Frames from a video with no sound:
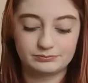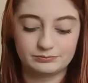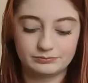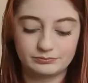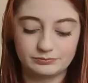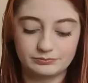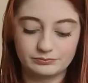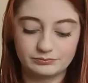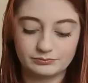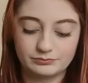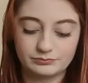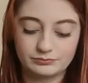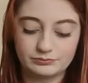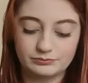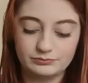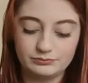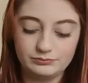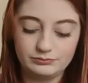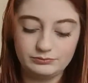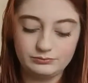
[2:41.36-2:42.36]

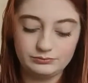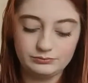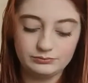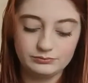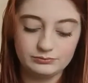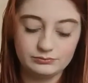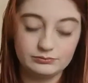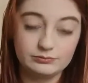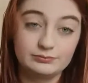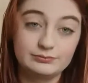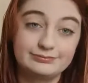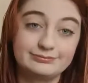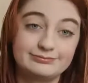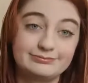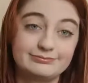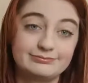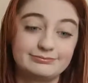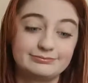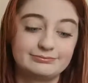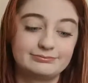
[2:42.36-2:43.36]

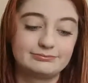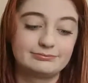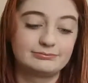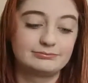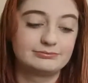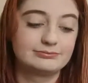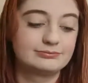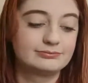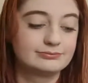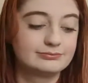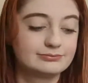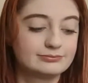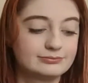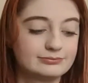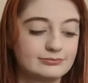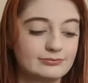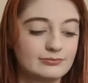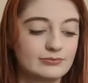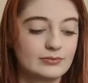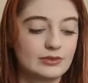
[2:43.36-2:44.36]

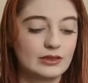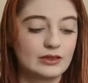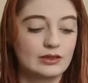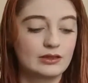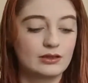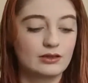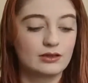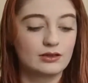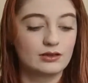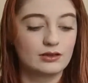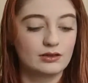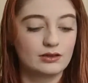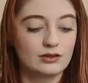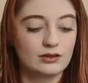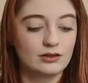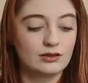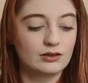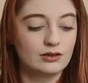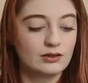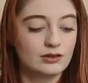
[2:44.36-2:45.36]

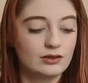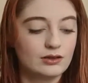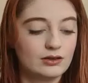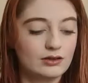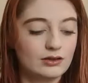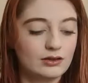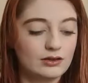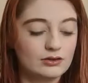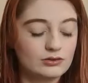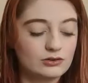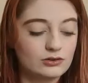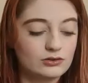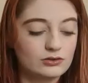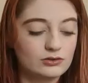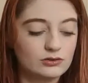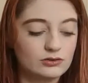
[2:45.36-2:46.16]
[no speech]